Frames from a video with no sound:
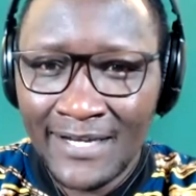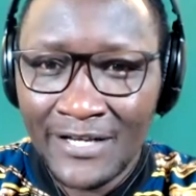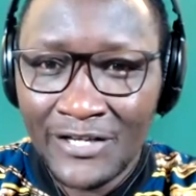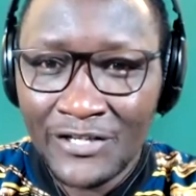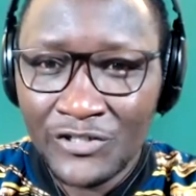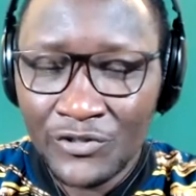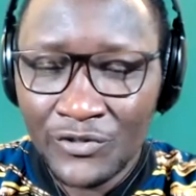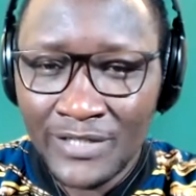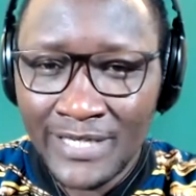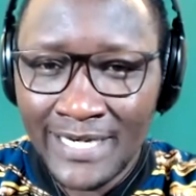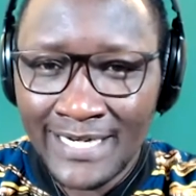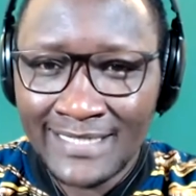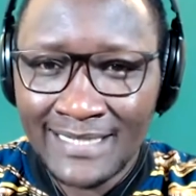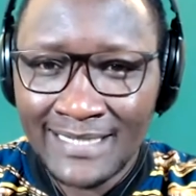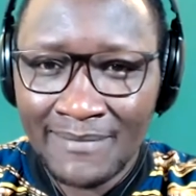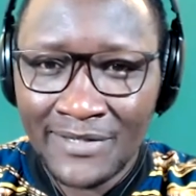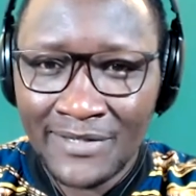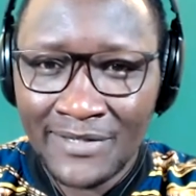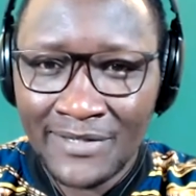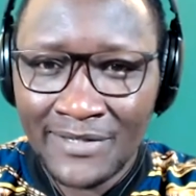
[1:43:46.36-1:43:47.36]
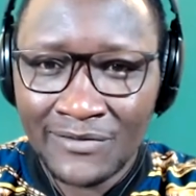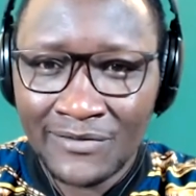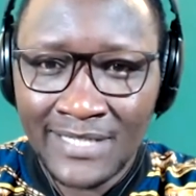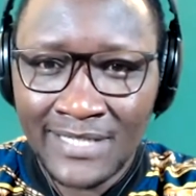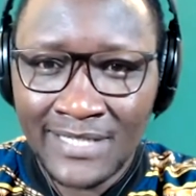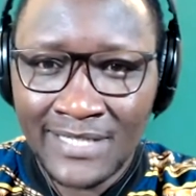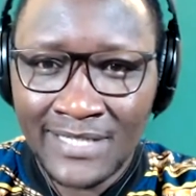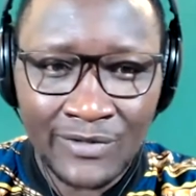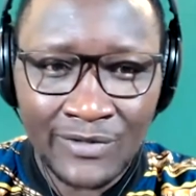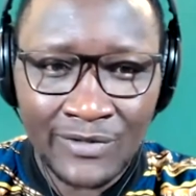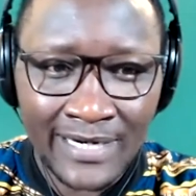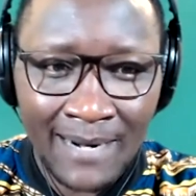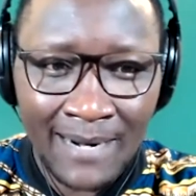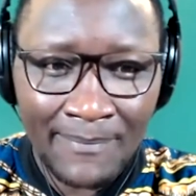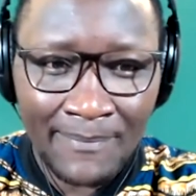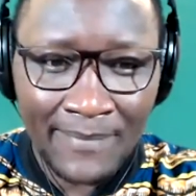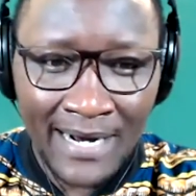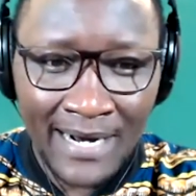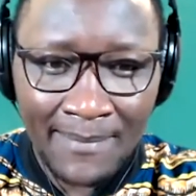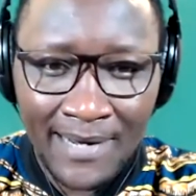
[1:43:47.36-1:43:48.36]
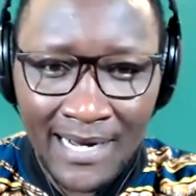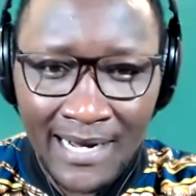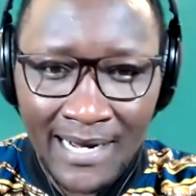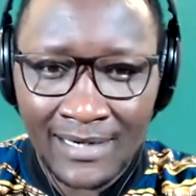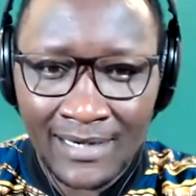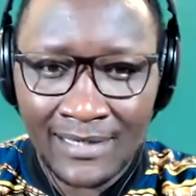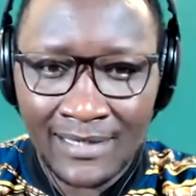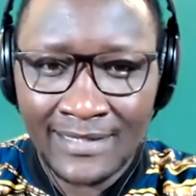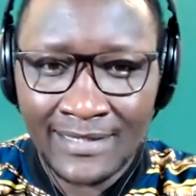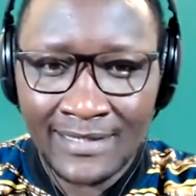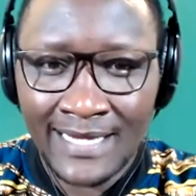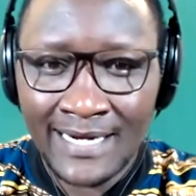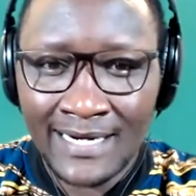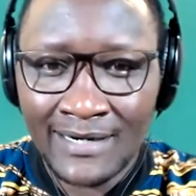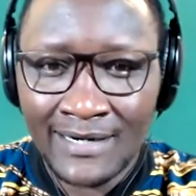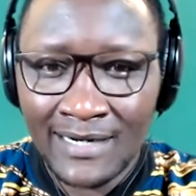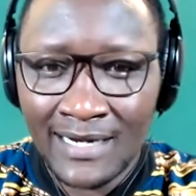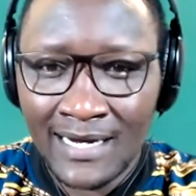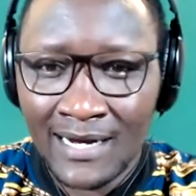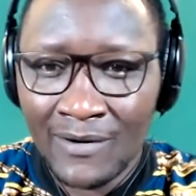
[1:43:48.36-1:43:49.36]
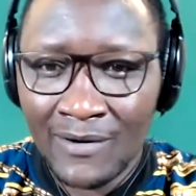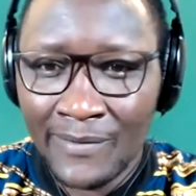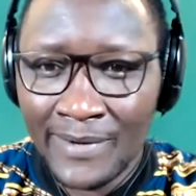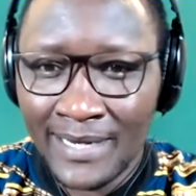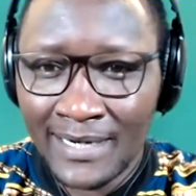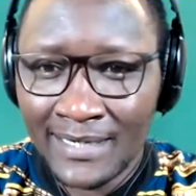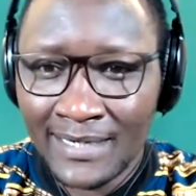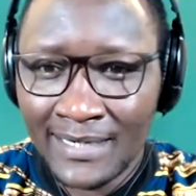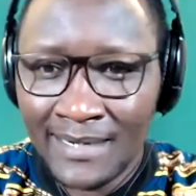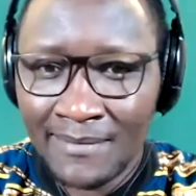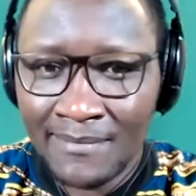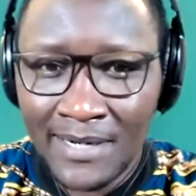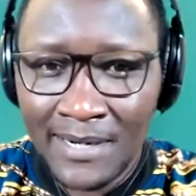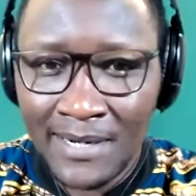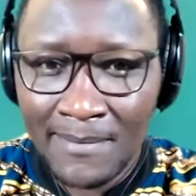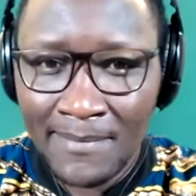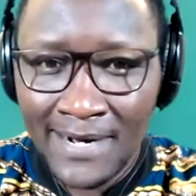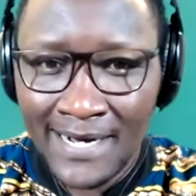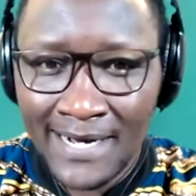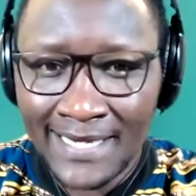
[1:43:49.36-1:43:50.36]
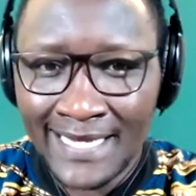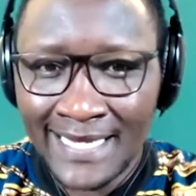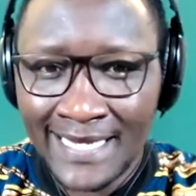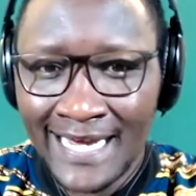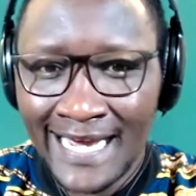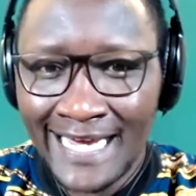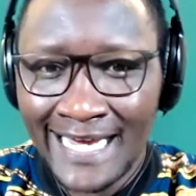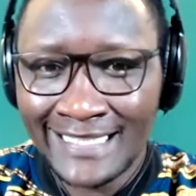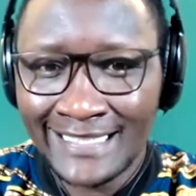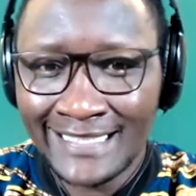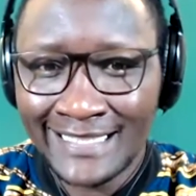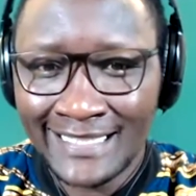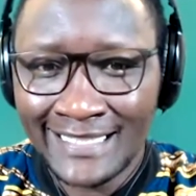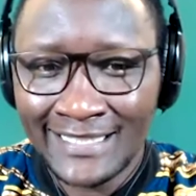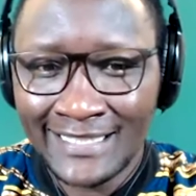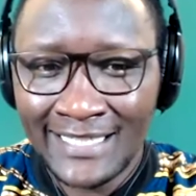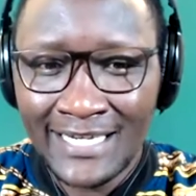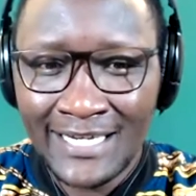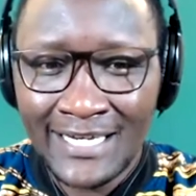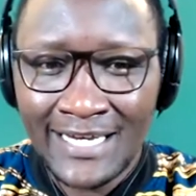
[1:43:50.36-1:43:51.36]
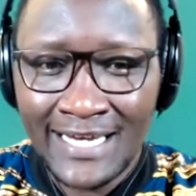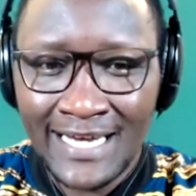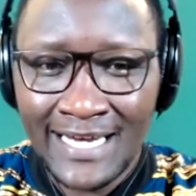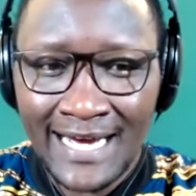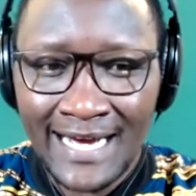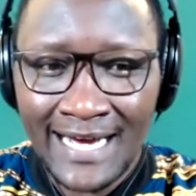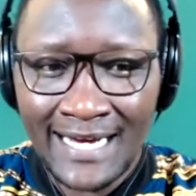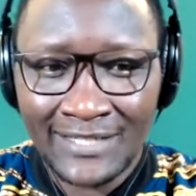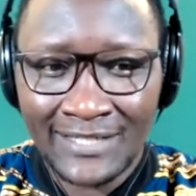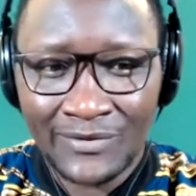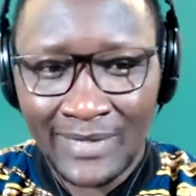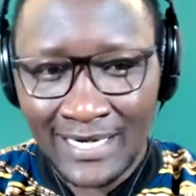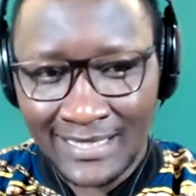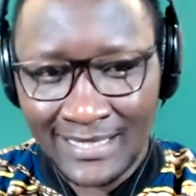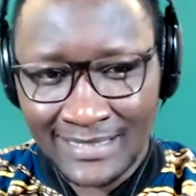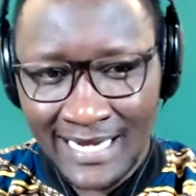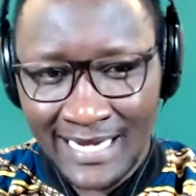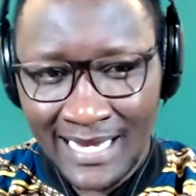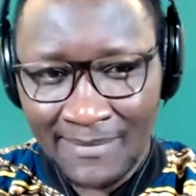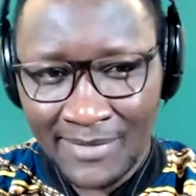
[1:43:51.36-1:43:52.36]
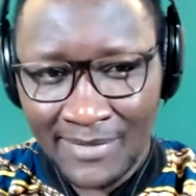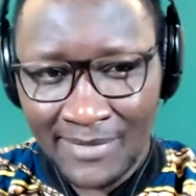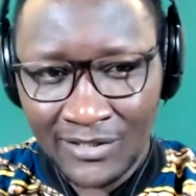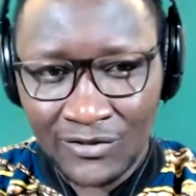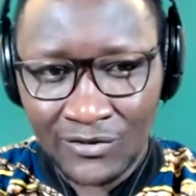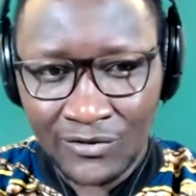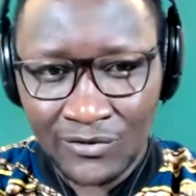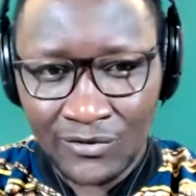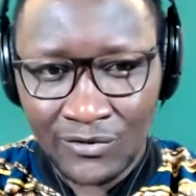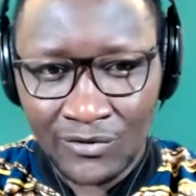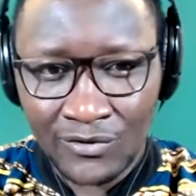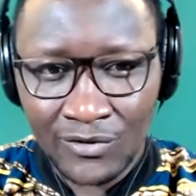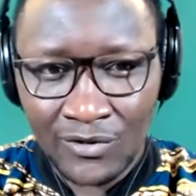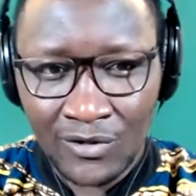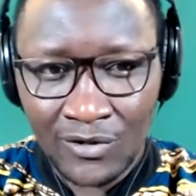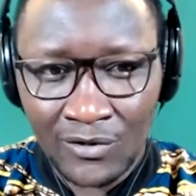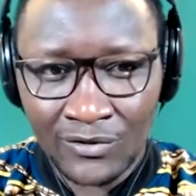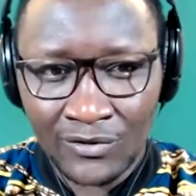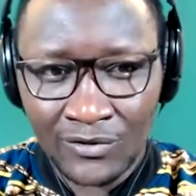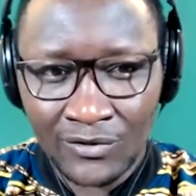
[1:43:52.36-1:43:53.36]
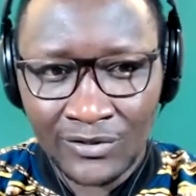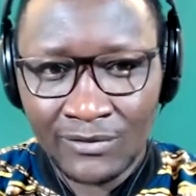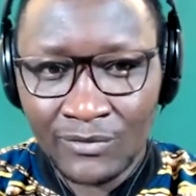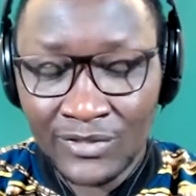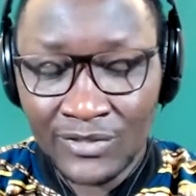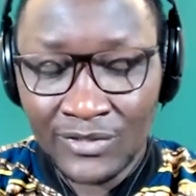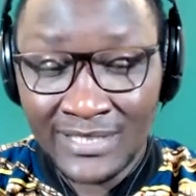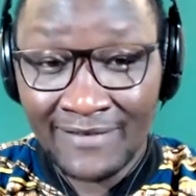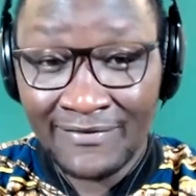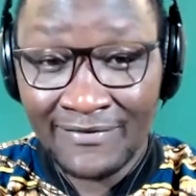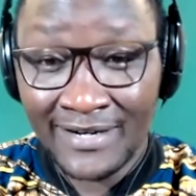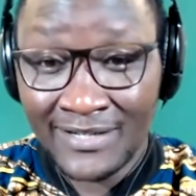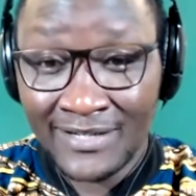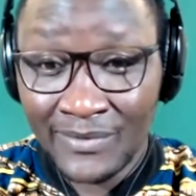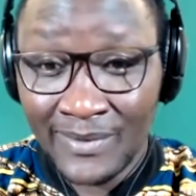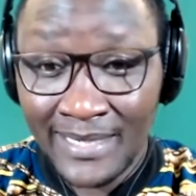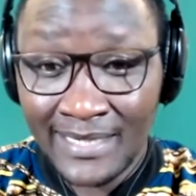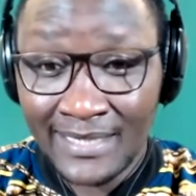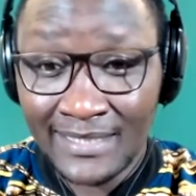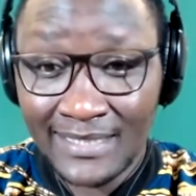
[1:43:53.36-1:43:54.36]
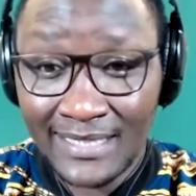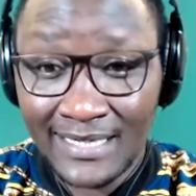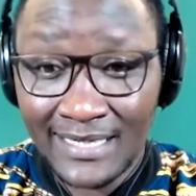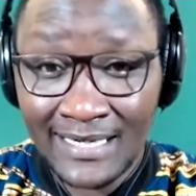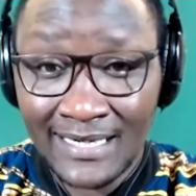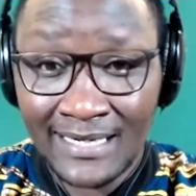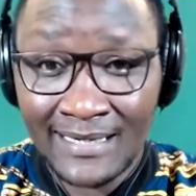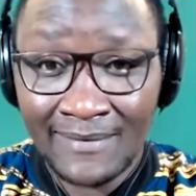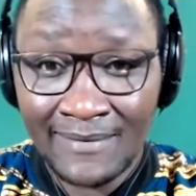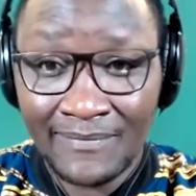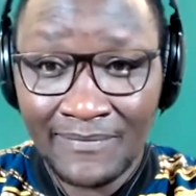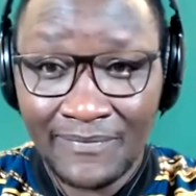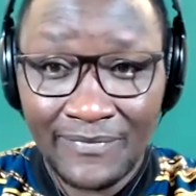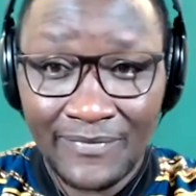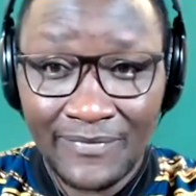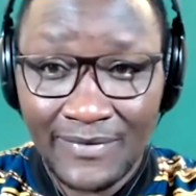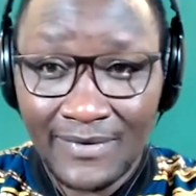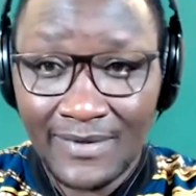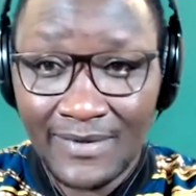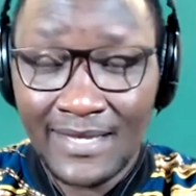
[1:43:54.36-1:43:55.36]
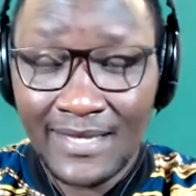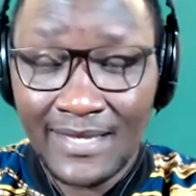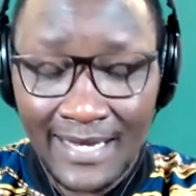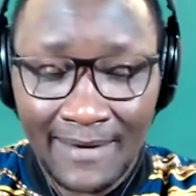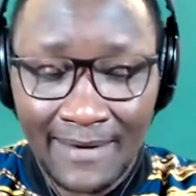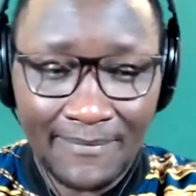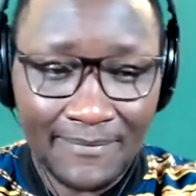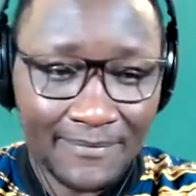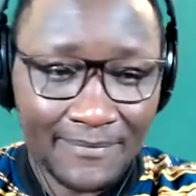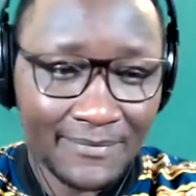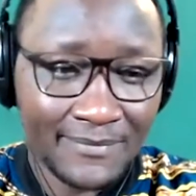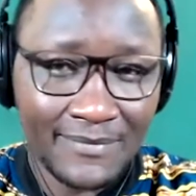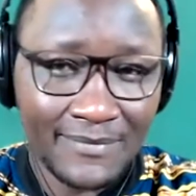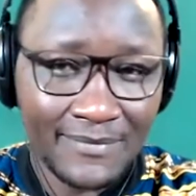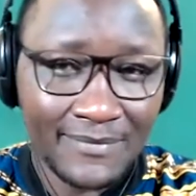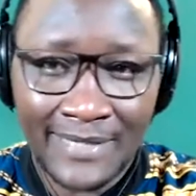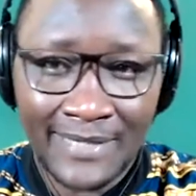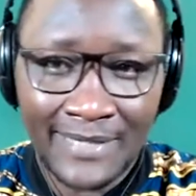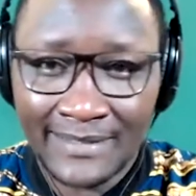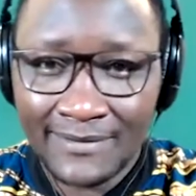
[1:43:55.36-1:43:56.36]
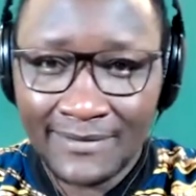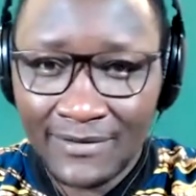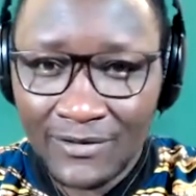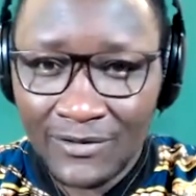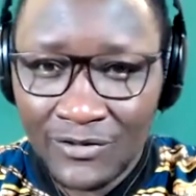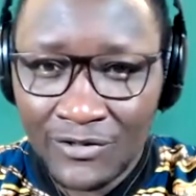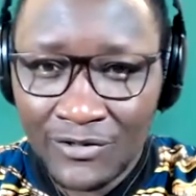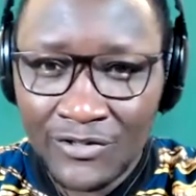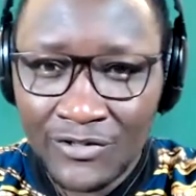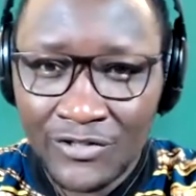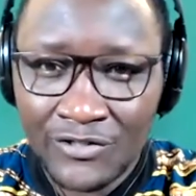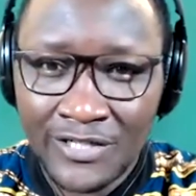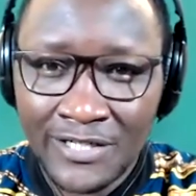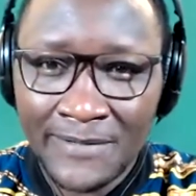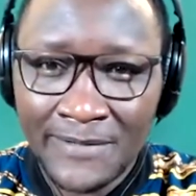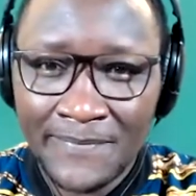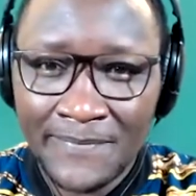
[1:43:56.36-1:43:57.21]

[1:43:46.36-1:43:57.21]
Judy had something to say as we wrap up. I'll then welcome Maggie and Aicha as well as Naima to close. Yeah. Mustafa as well. Yeah, but to you, Judy.